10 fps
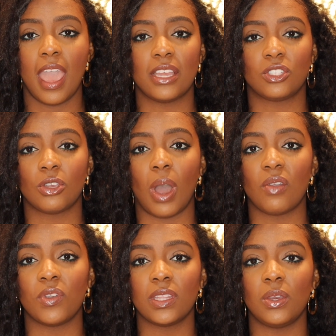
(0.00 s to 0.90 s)
And so
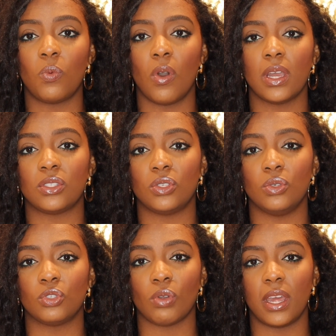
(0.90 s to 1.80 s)
I really want
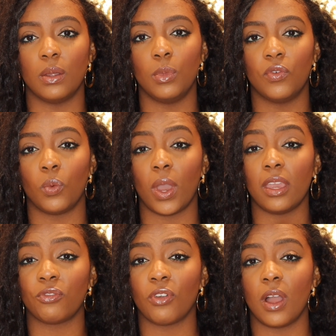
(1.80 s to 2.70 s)
to try to move
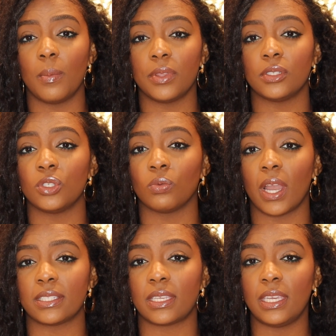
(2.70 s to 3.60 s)
away from the
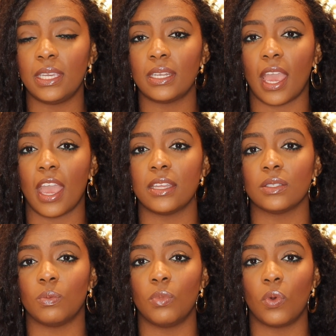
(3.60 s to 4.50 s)
direct heat
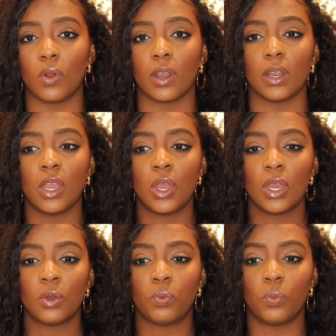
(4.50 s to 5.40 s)
and more
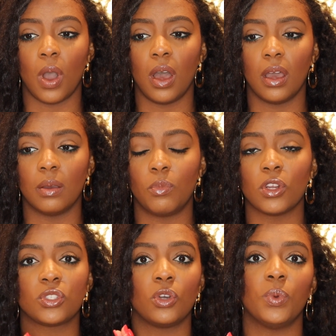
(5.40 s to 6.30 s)

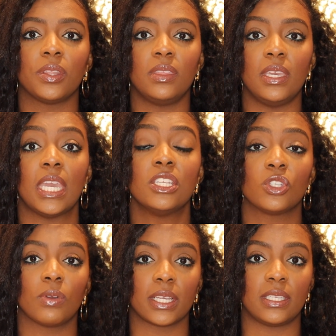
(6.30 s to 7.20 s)
more so with the
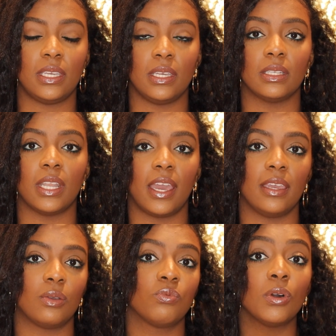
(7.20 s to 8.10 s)
indirect heat,
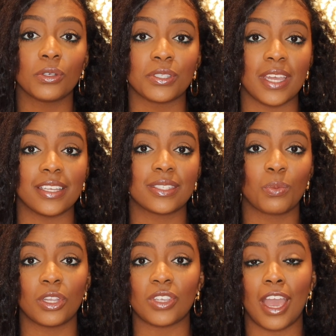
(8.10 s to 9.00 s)
like roller sets,
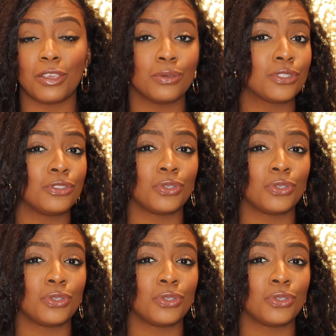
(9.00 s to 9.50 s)
which I used to